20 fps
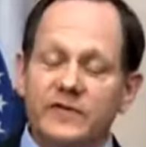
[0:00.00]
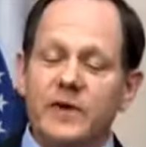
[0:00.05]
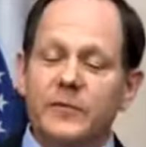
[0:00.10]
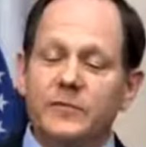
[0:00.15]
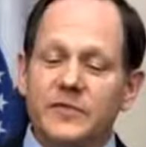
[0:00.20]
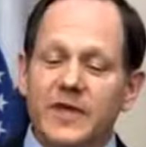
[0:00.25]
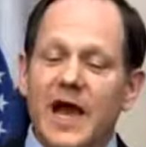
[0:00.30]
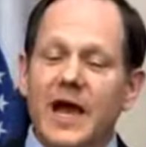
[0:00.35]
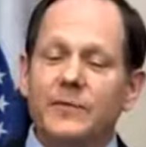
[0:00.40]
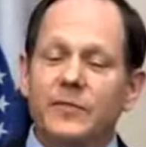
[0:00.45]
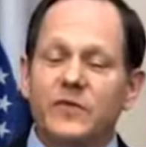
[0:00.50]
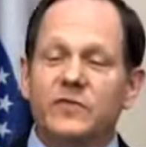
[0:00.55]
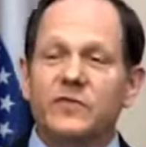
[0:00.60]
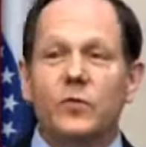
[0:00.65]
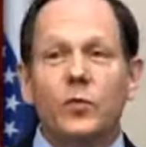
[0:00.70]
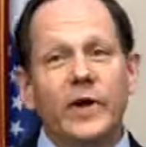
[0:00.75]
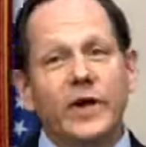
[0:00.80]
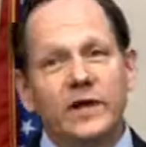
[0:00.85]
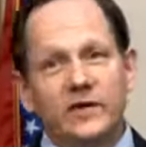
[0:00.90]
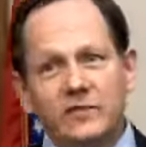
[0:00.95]
sometime this
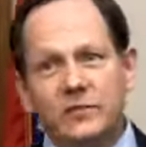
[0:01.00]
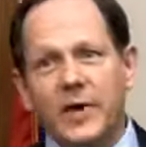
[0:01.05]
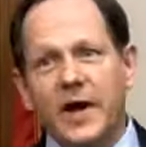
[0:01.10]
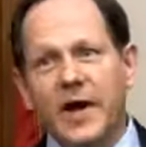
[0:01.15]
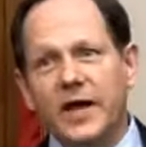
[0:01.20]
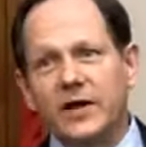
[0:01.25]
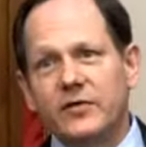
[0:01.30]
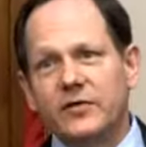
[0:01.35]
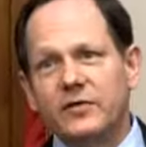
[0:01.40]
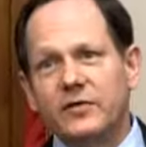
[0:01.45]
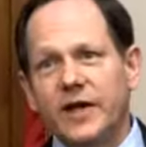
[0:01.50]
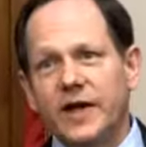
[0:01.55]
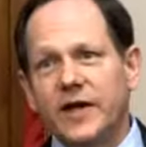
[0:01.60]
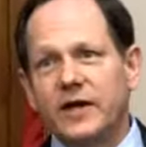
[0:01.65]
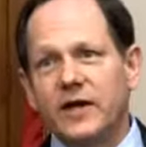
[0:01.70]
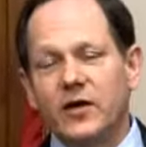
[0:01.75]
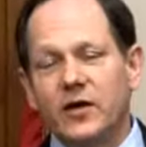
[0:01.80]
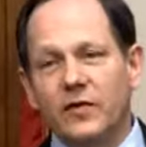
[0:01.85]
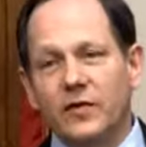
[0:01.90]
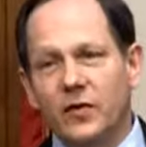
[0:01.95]
week is my
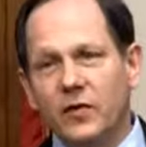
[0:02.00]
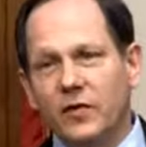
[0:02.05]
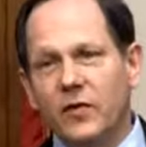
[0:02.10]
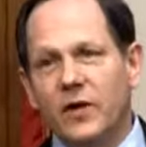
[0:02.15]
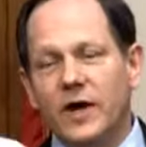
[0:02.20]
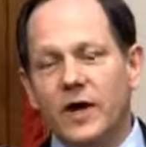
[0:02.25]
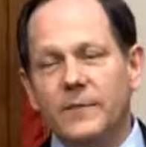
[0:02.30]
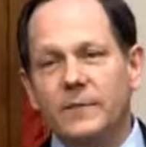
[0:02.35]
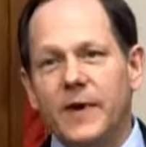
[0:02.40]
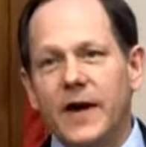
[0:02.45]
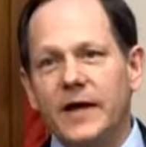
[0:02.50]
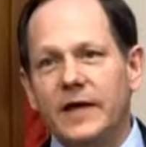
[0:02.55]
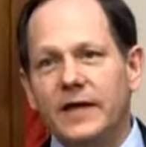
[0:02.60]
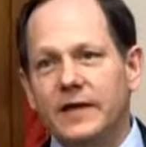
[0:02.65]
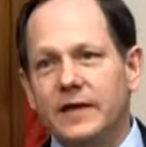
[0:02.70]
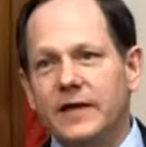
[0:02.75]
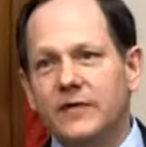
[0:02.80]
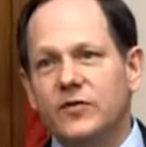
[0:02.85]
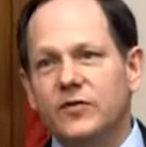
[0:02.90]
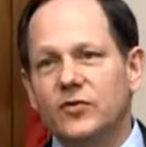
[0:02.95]
understanding, although I
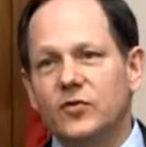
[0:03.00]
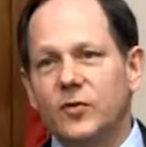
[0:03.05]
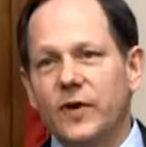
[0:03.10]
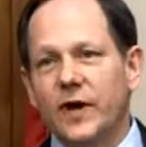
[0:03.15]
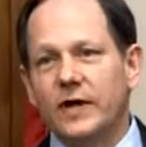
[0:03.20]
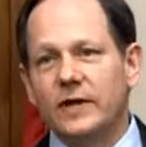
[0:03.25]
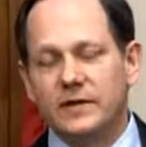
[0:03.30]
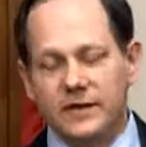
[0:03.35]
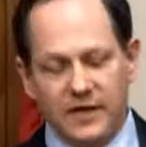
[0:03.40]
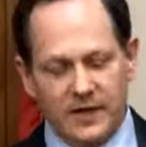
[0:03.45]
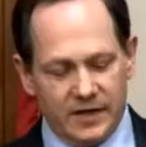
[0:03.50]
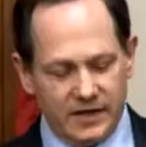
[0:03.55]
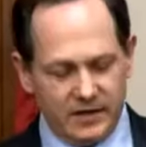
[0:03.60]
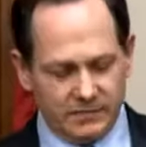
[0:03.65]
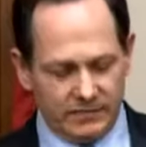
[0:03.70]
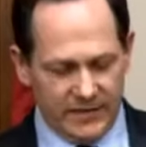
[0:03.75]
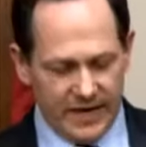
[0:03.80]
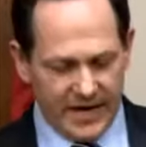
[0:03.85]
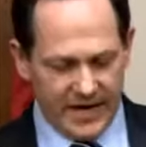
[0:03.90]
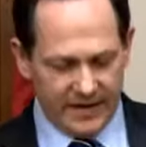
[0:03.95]
didn't get the direct
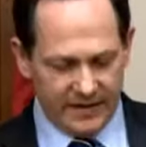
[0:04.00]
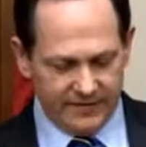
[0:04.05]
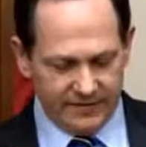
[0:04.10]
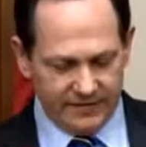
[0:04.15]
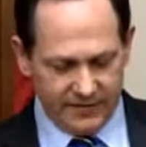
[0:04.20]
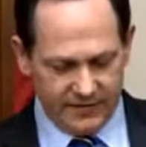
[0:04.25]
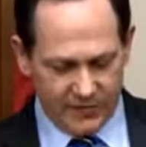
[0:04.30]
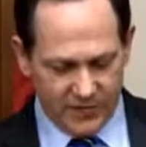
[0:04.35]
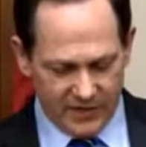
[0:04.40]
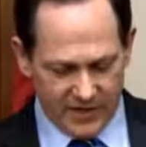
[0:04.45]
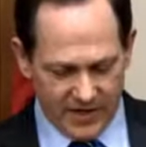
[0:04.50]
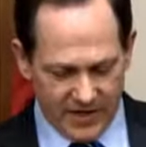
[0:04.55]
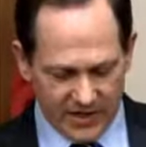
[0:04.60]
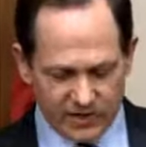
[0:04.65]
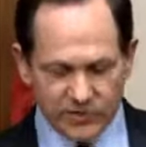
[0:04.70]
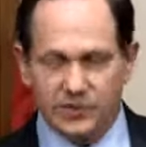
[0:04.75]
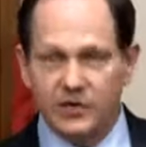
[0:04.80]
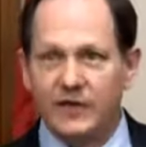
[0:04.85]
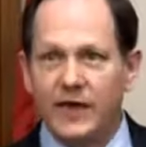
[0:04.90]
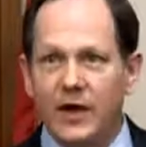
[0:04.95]
line of
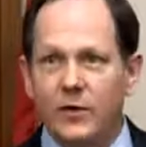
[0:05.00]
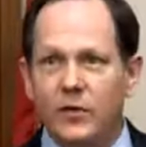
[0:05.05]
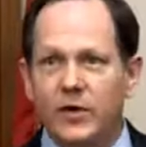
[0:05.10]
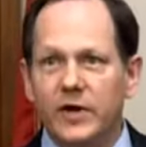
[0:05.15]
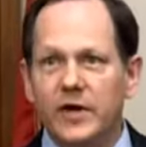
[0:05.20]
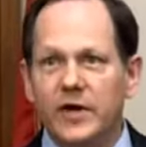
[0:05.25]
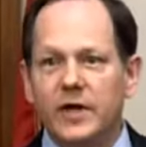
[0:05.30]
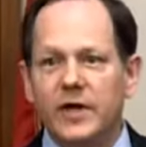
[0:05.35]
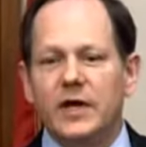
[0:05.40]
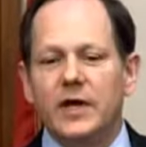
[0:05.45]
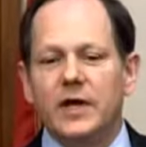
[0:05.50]
communication on that one.